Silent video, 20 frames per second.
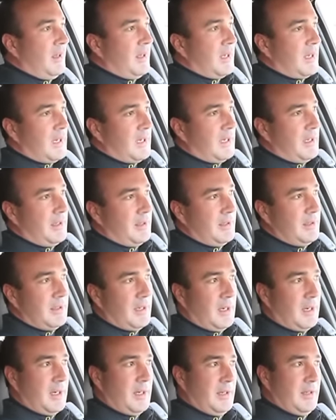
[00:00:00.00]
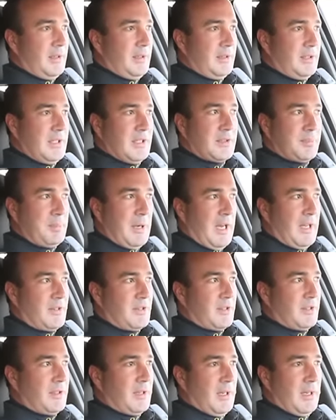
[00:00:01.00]
Our
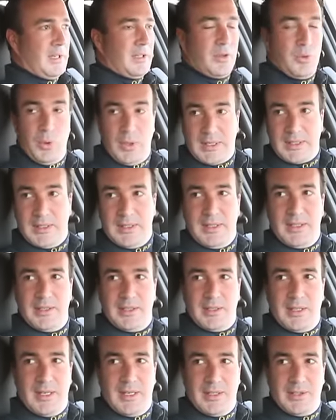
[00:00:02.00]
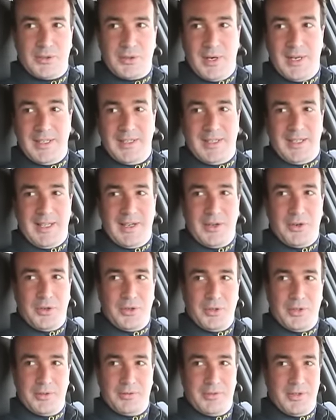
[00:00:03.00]
dispatcher quickly trying to get a
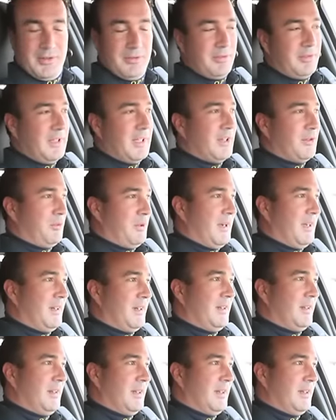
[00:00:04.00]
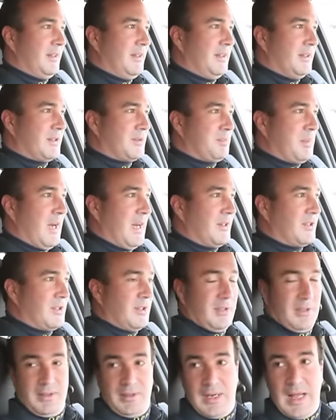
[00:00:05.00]
hold of the Via Rail
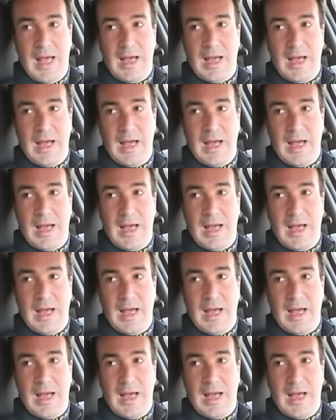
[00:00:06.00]
dispatch in an